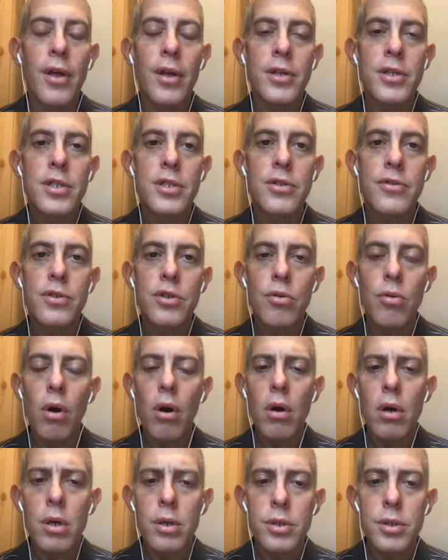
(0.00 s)

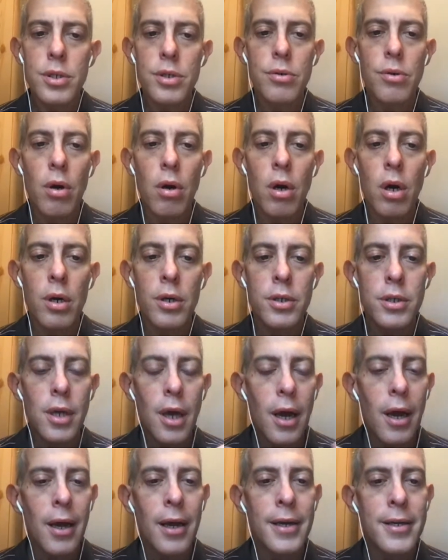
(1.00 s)
strong
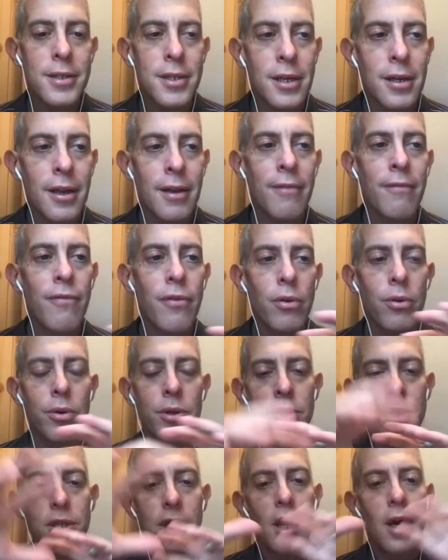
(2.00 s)
ties and
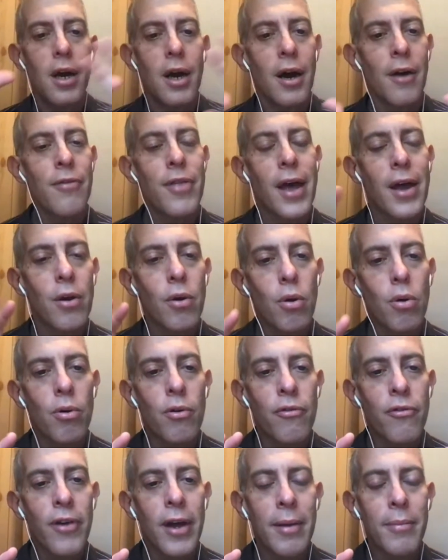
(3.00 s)
influence of that whole
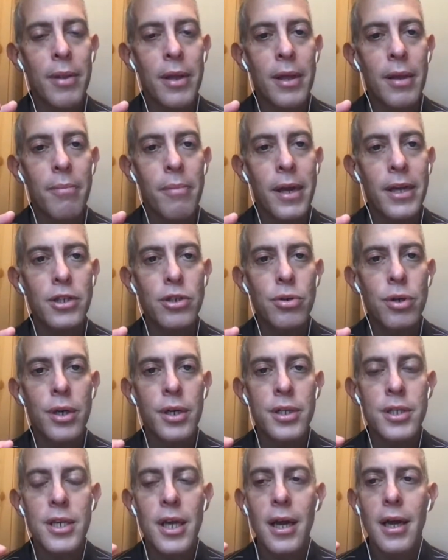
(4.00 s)
family
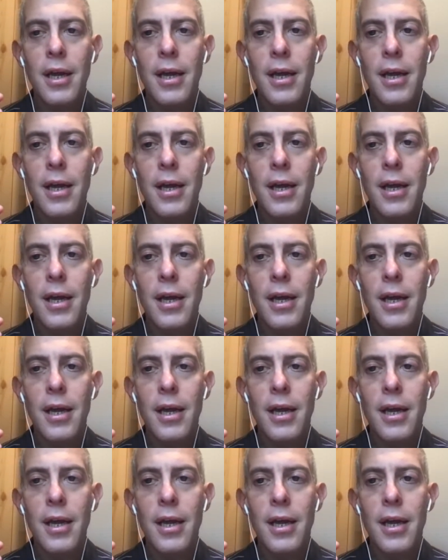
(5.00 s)
matrix